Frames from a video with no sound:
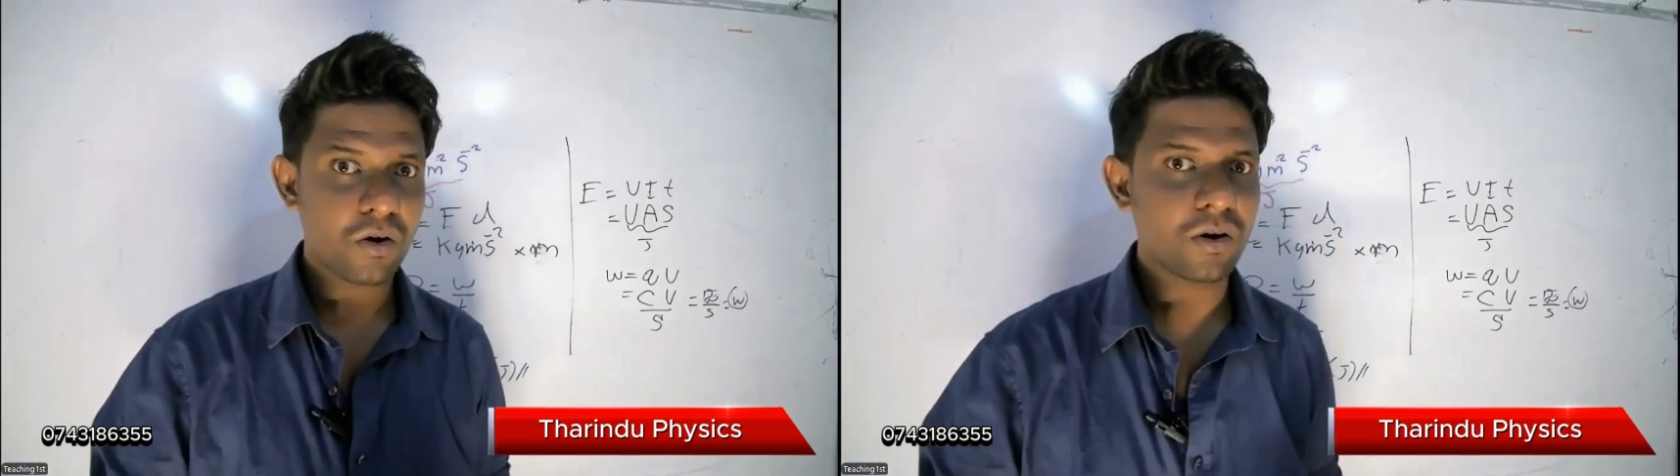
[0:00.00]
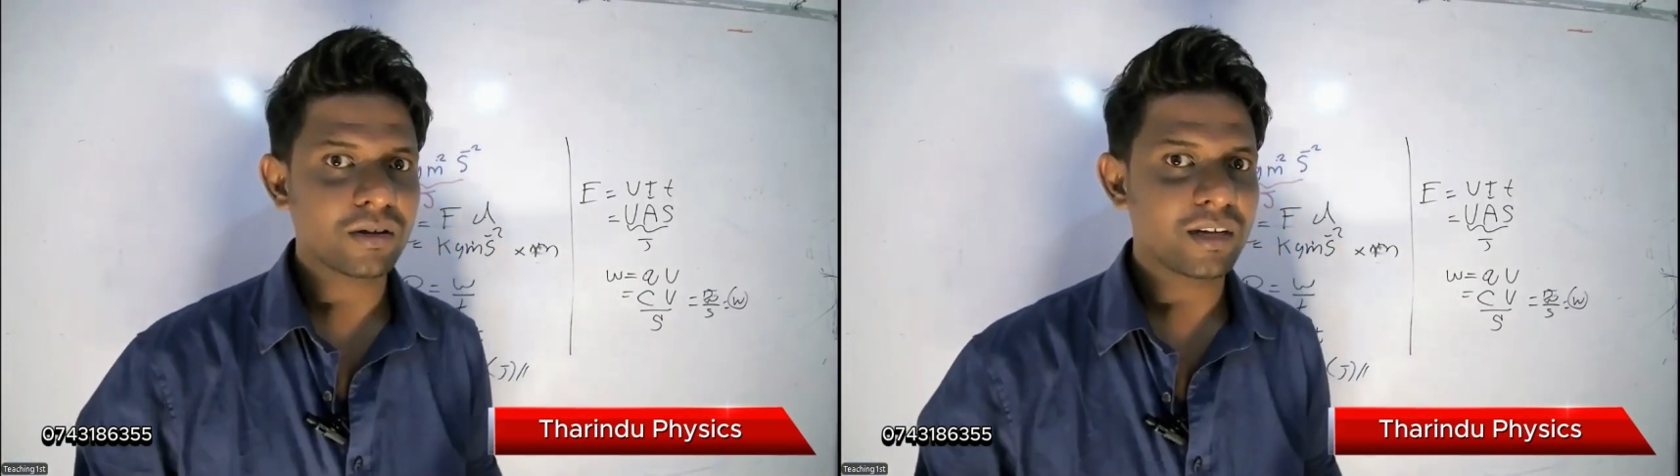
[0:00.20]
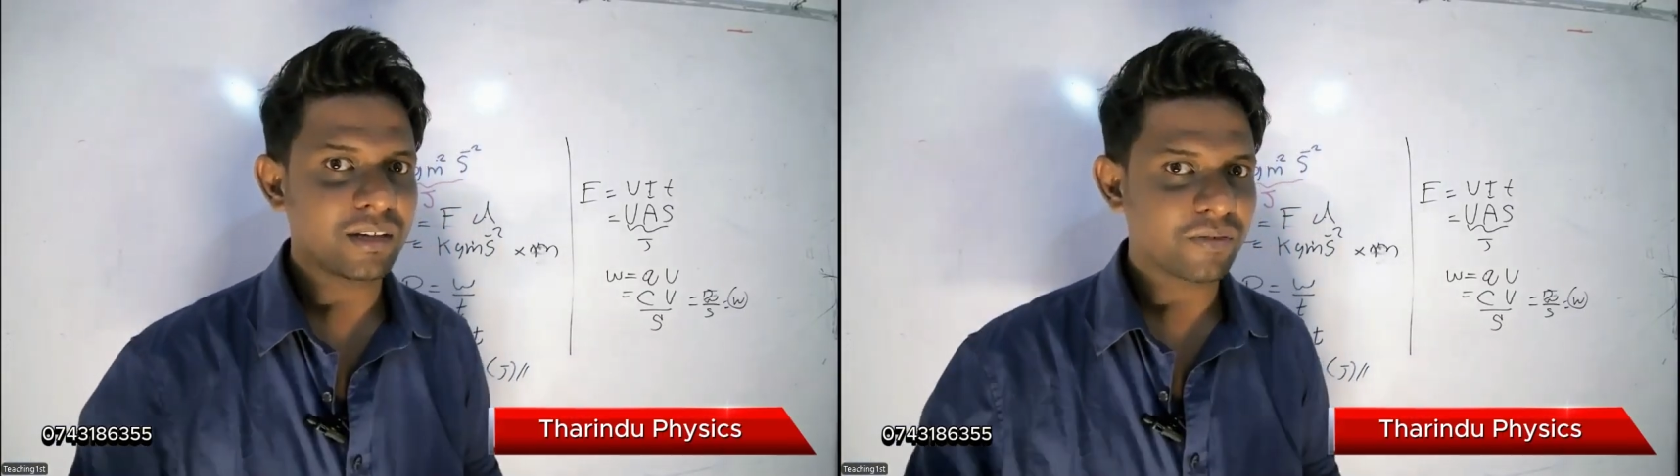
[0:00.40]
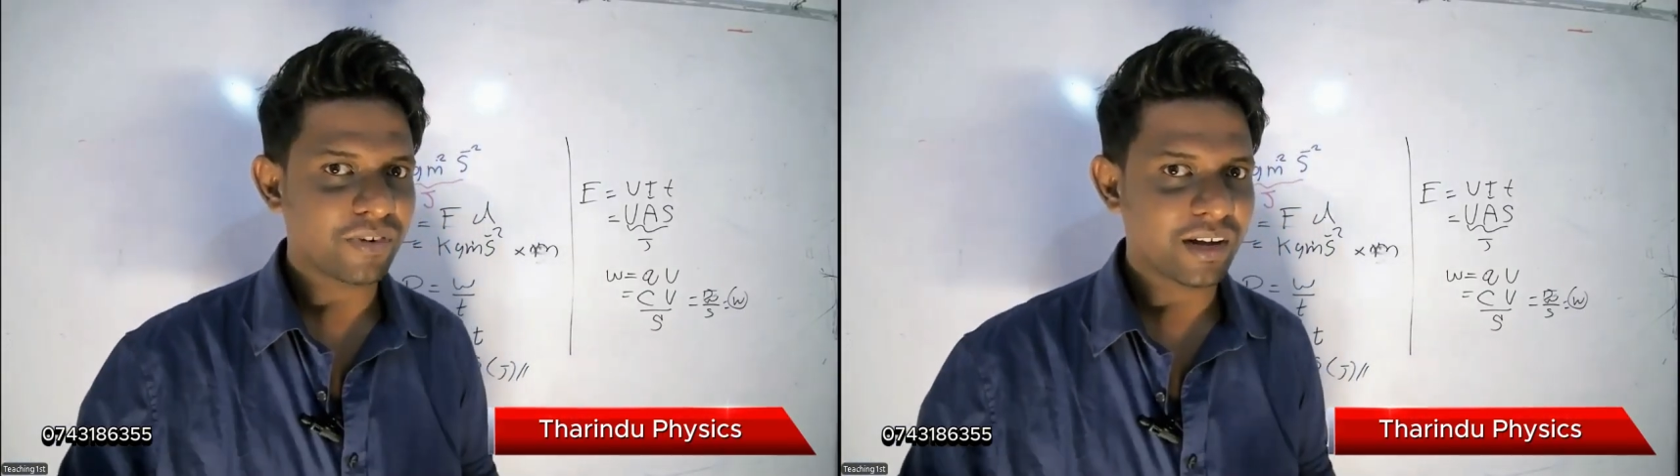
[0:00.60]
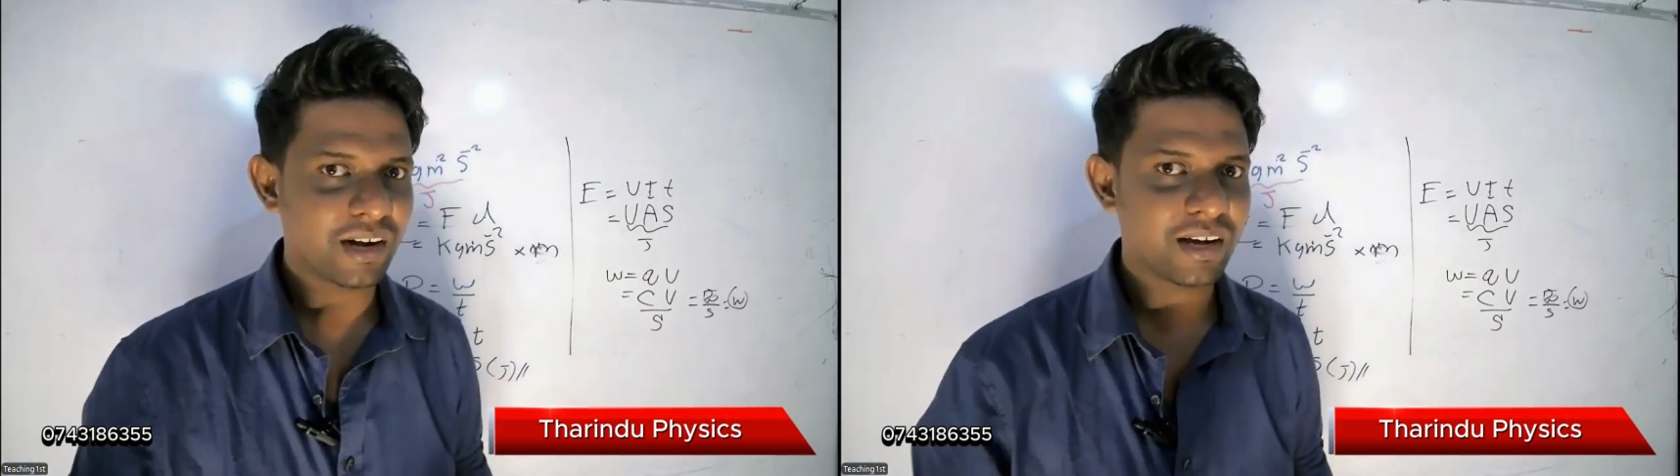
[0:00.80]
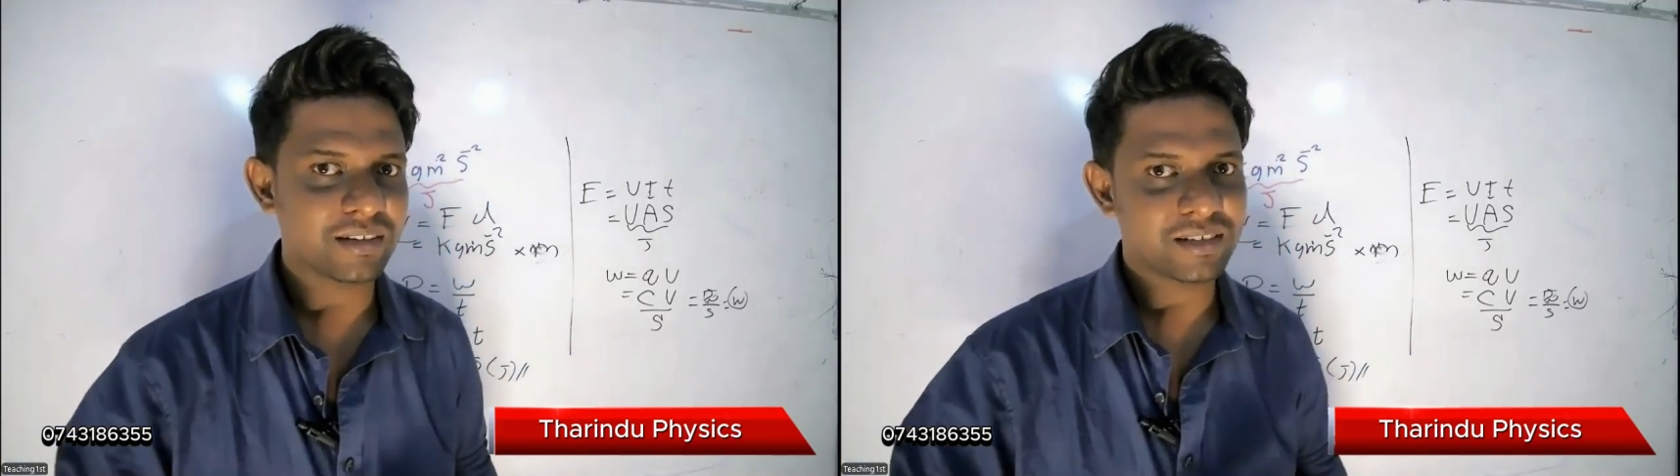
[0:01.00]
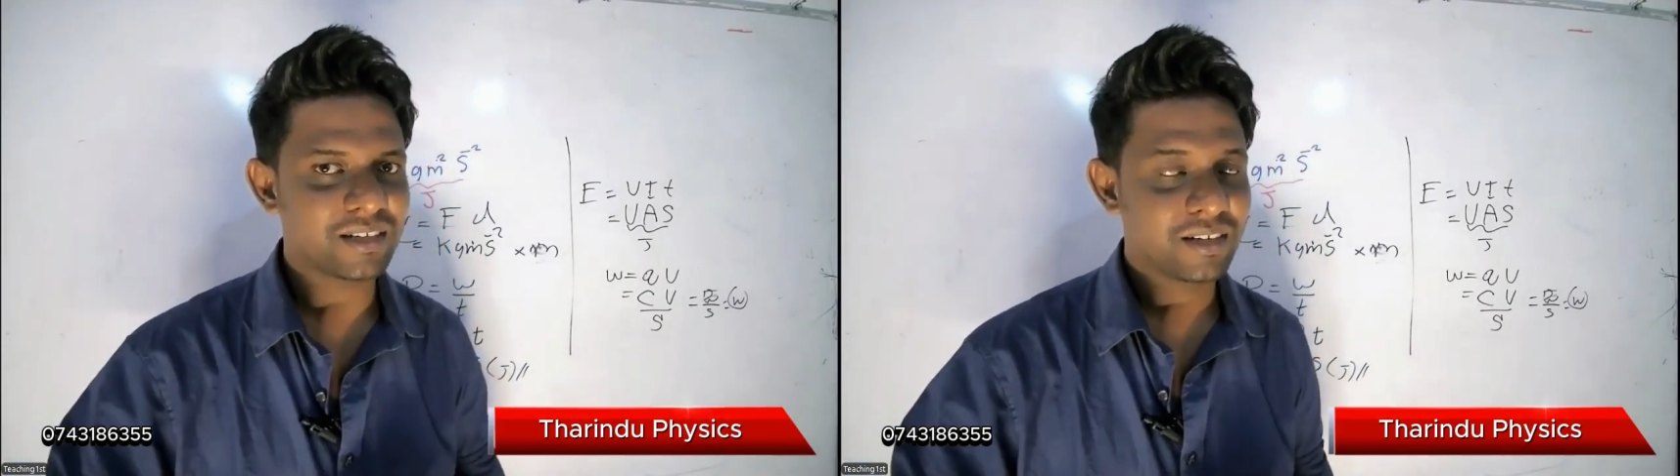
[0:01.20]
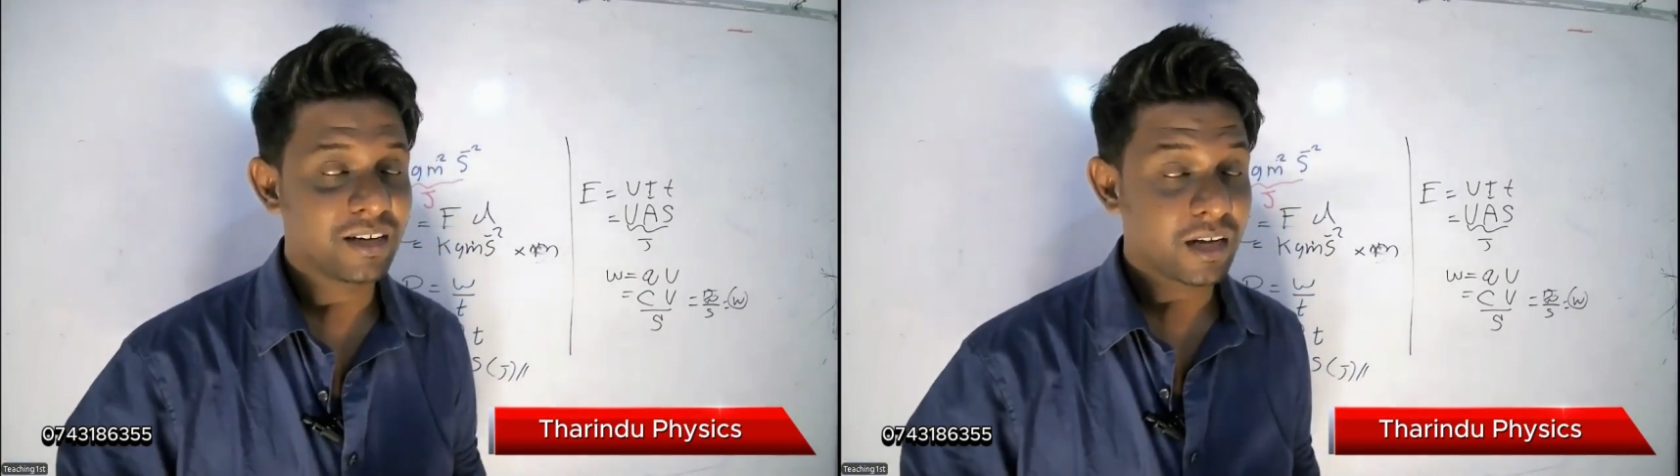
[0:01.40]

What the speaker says: wrong, then the final answer,